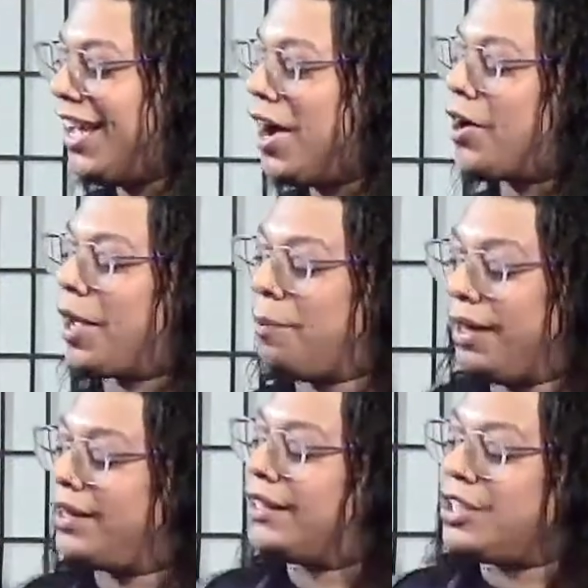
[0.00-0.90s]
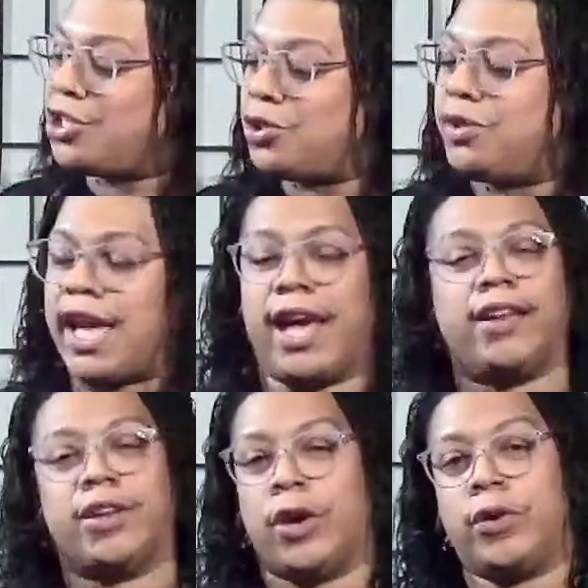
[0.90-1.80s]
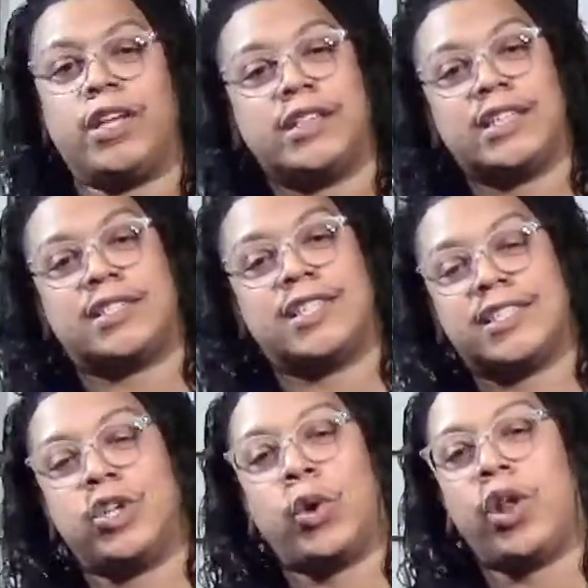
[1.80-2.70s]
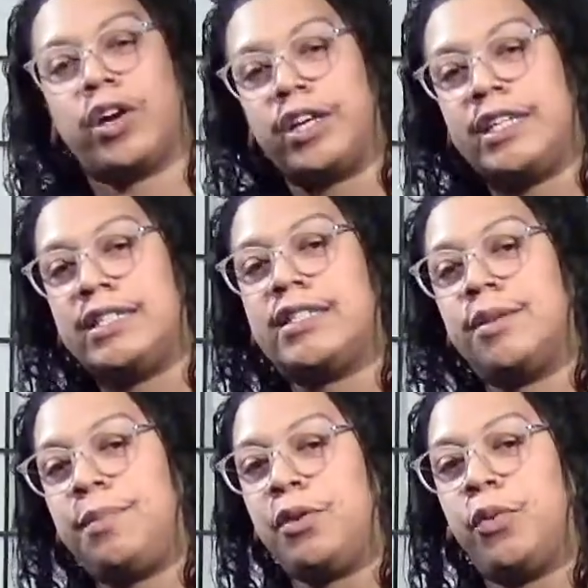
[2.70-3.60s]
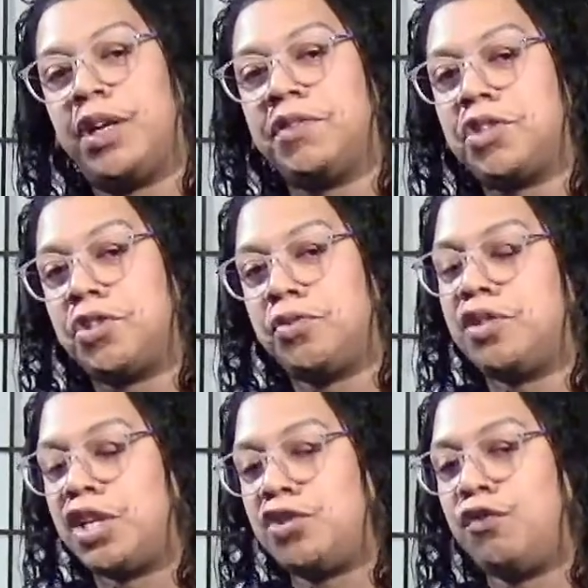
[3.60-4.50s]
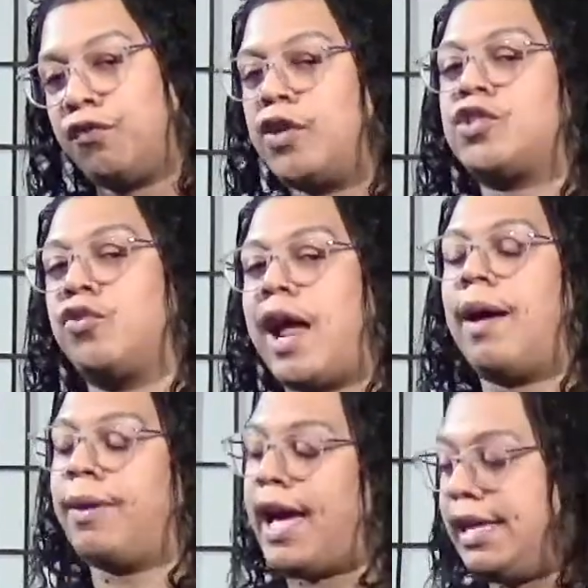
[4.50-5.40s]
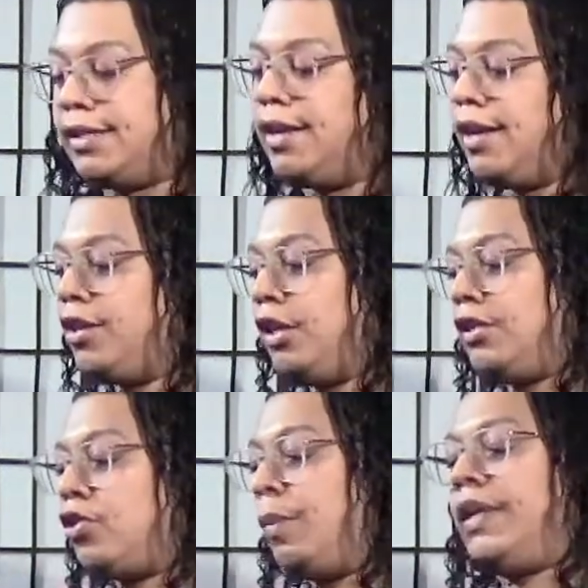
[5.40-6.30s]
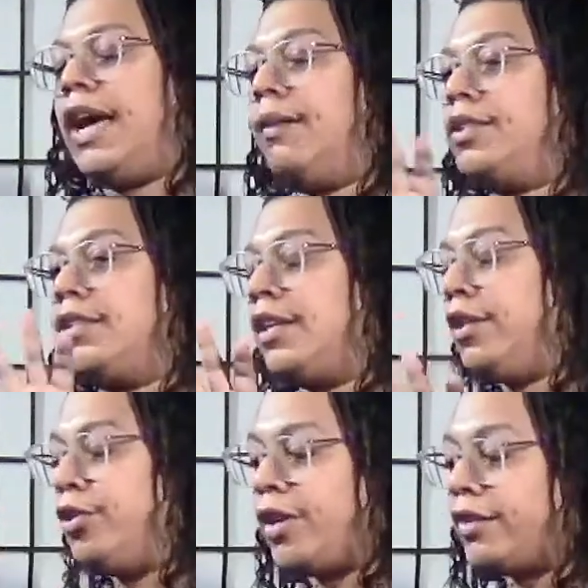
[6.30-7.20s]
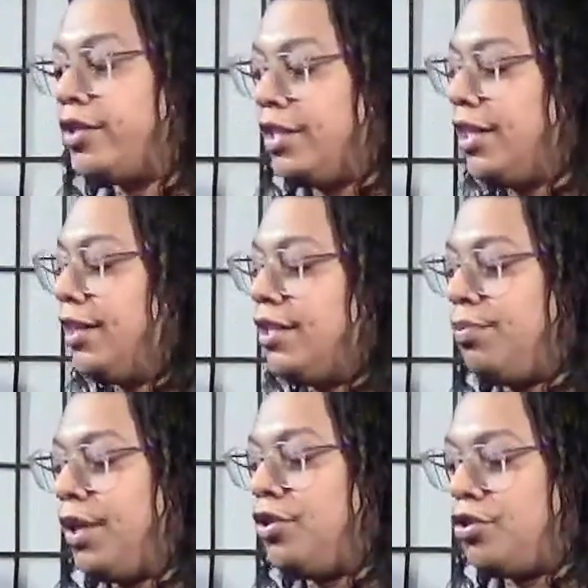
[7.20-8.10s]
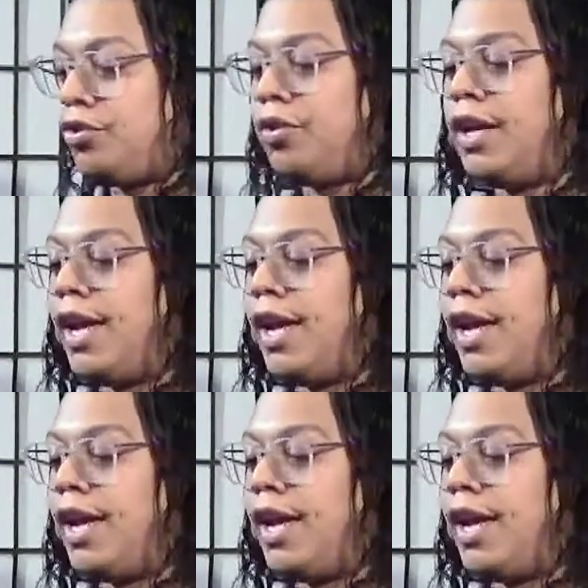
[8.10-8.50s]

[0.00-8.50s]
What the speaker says: Okay, but this shoe, yeah, no. This no longer needs to be one of the shoes that you first grab, guys. There's so many options out there. You don't have to just get this plain shoe.